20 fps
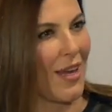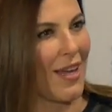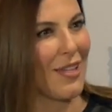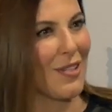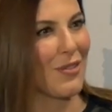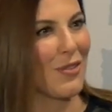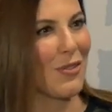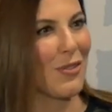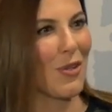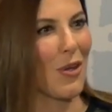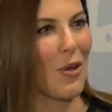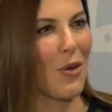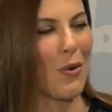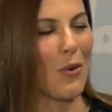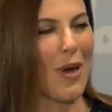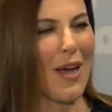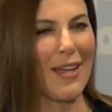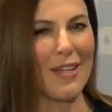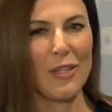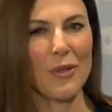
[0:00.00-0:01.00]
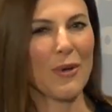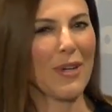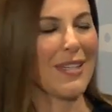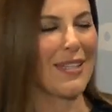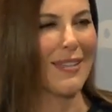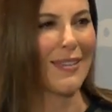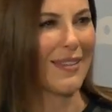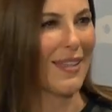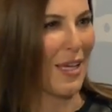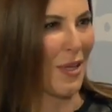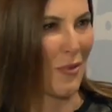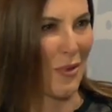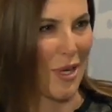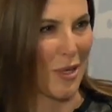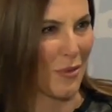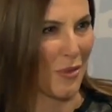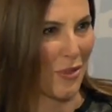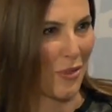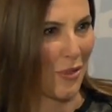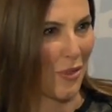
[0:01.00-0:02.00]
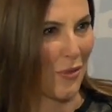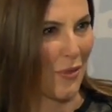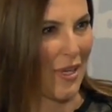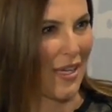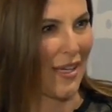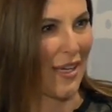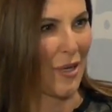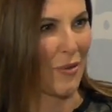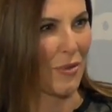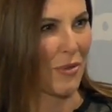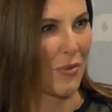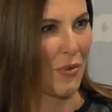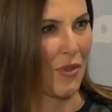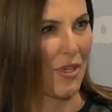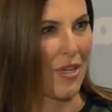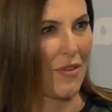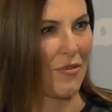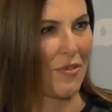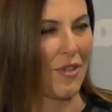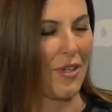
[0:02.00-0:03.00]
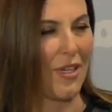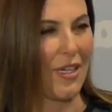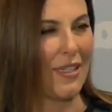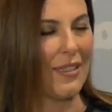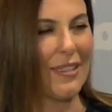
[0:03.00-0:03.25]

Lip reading: And so I knew I didn't like what I was doing. I was working for a